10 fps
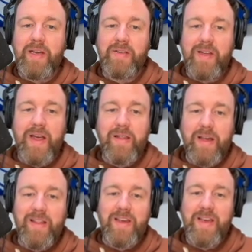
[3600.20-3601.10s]
his eighth. I
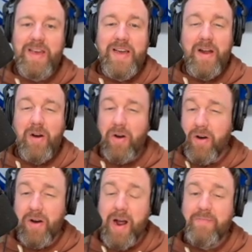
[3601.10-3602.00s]
think he got
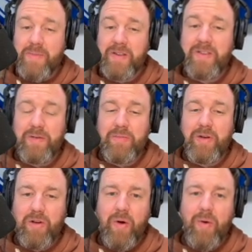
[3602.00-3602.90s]
hurt. I missed him
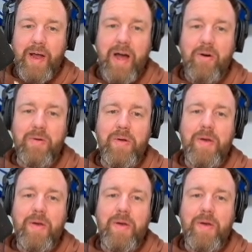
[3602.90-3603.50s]
going out,